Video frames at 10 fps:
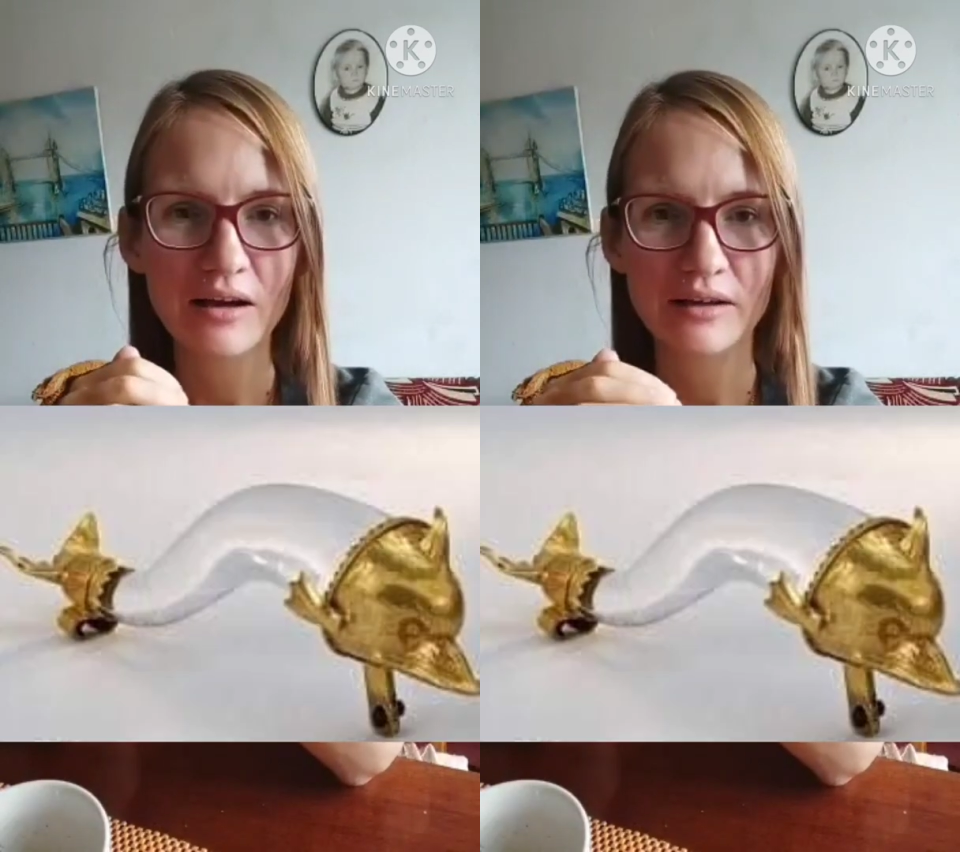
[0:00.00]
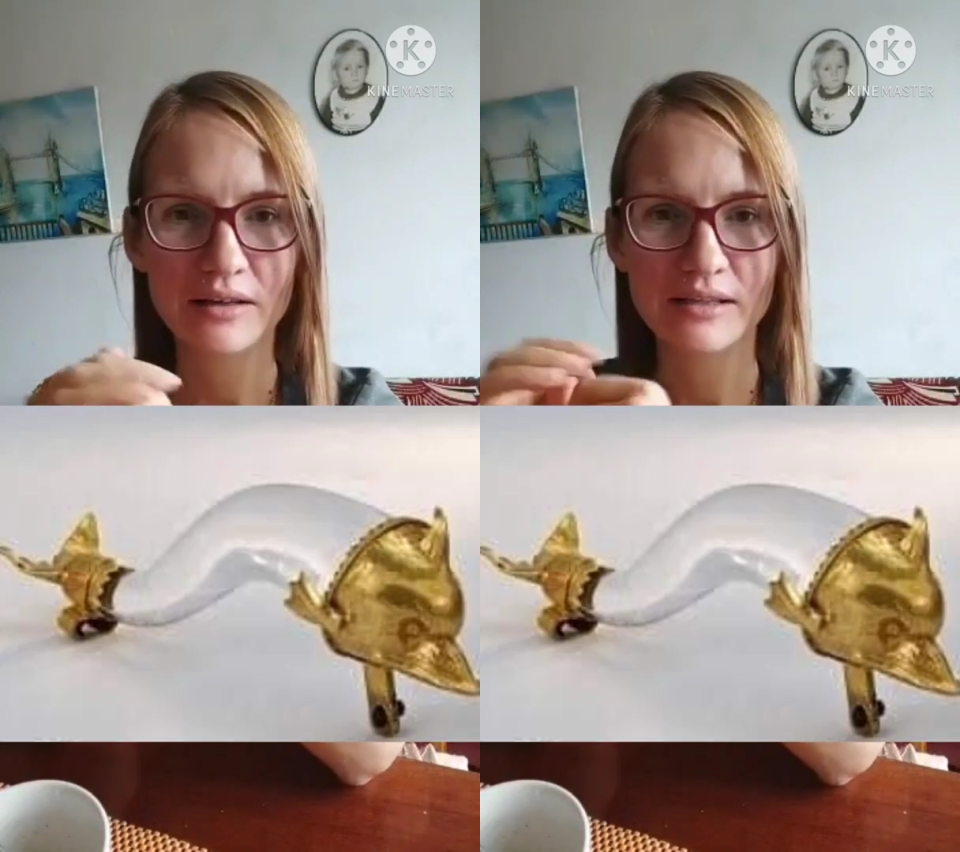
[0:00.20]

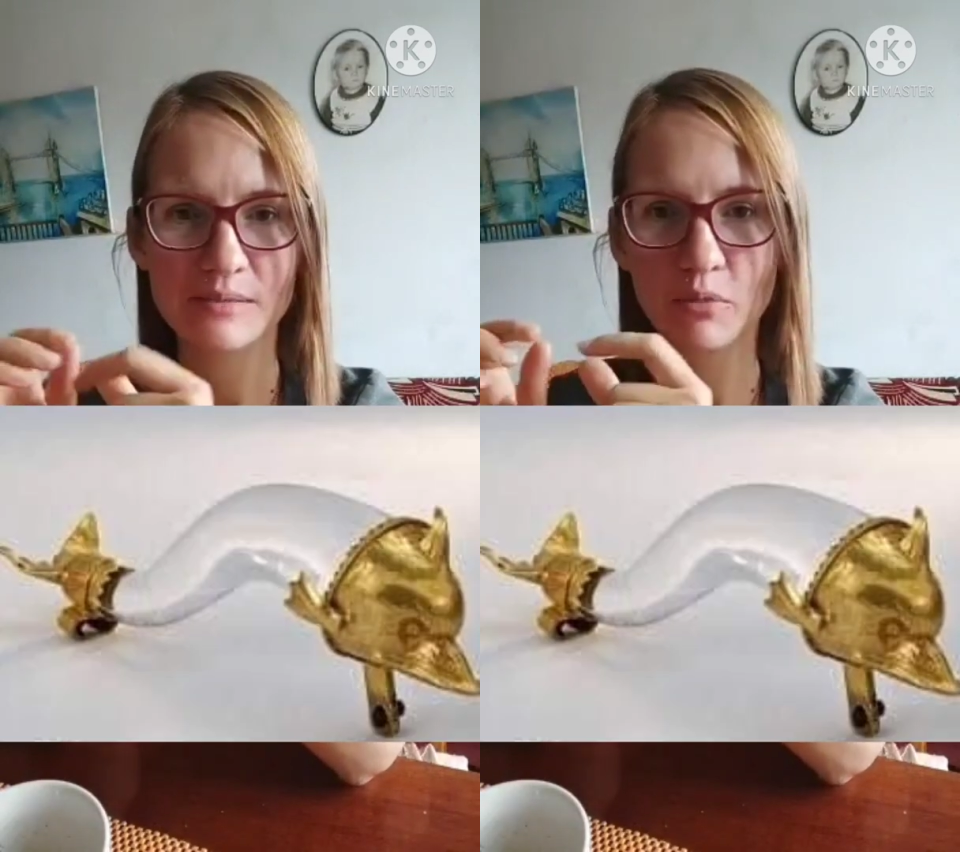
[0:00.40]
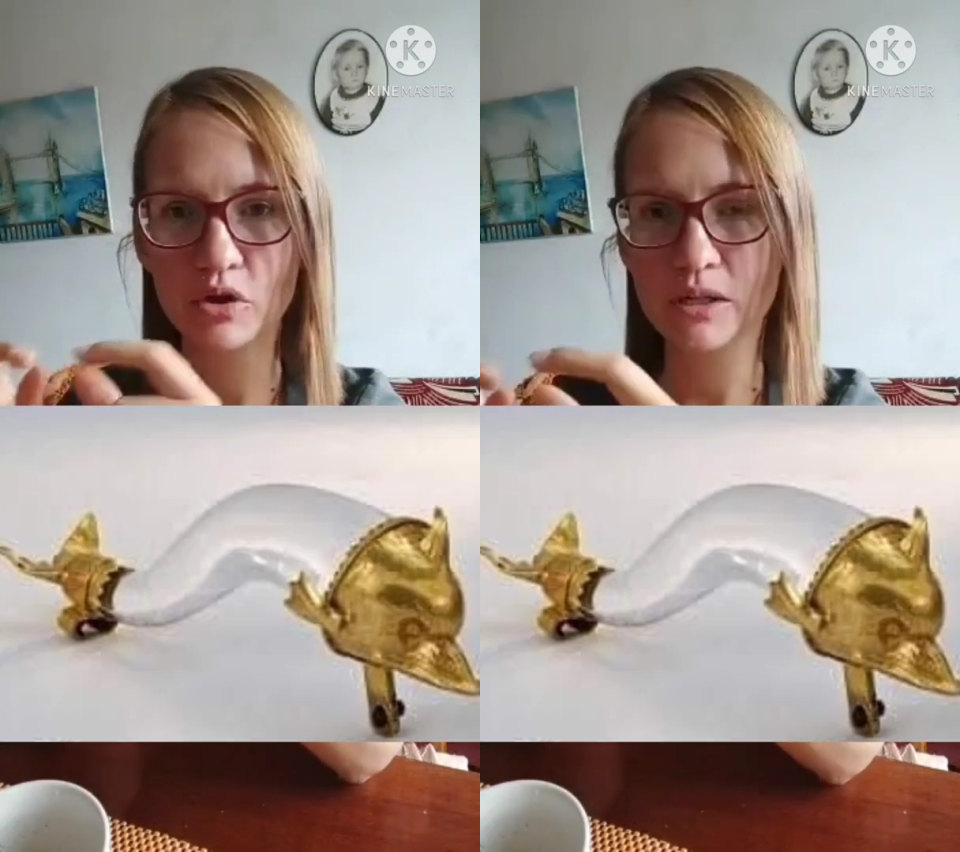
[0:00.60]
His
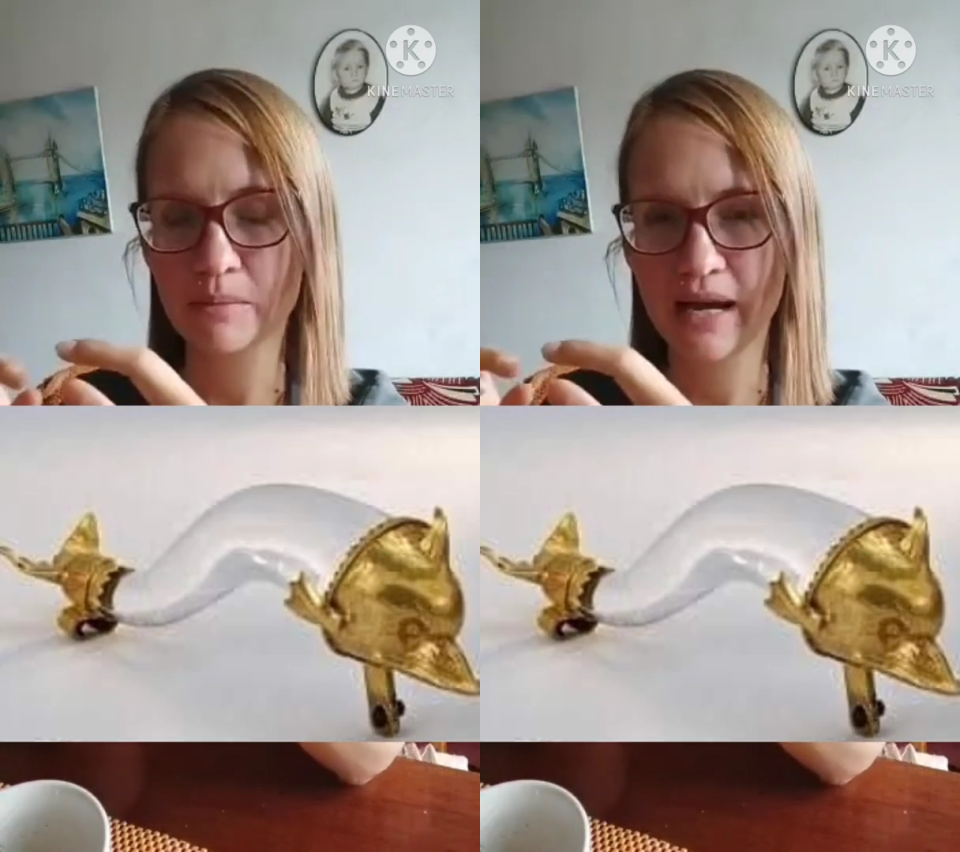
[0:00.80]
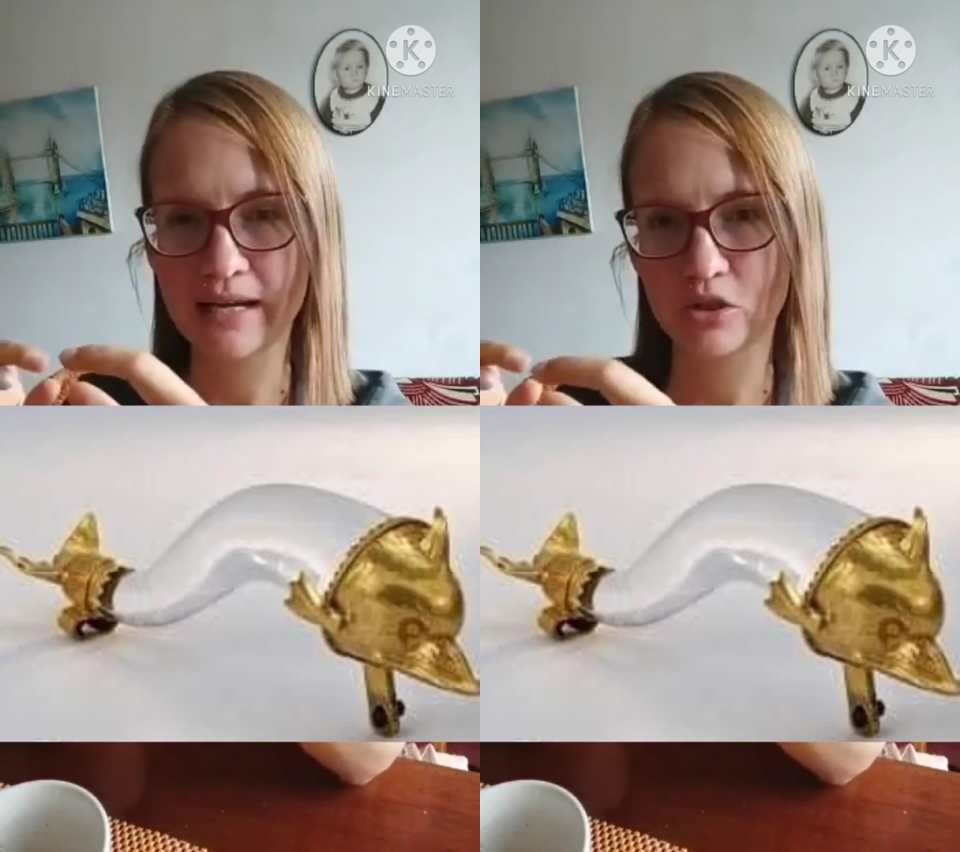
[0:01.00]
body
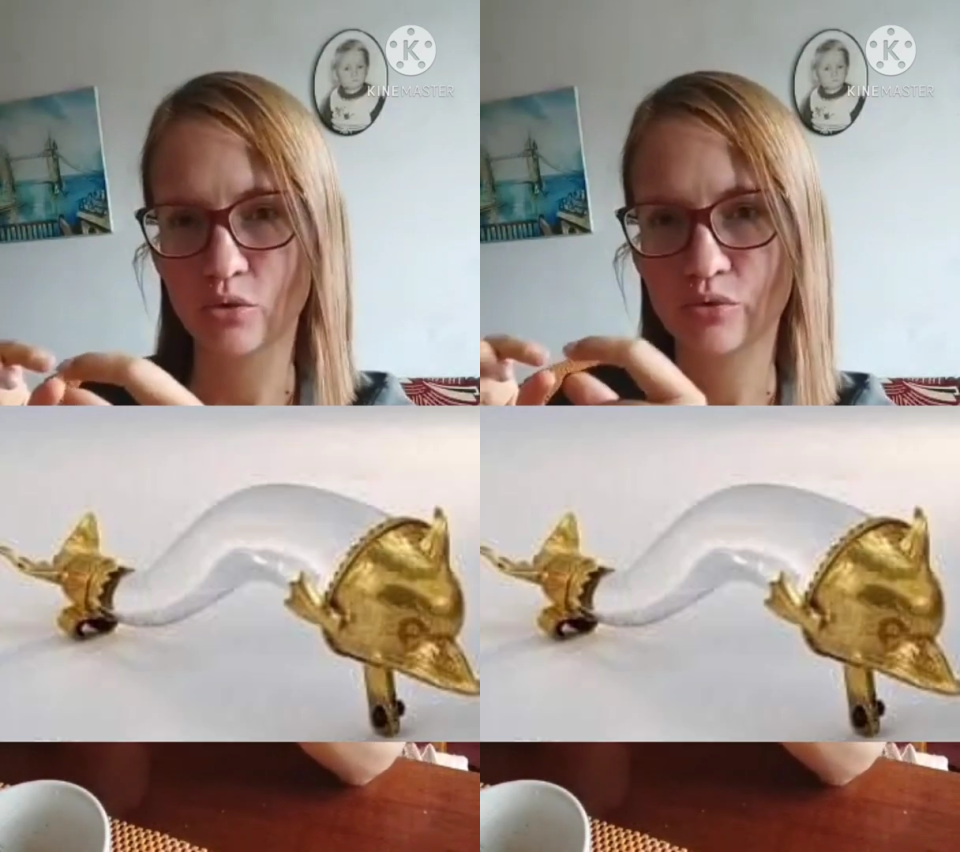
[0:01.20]
made of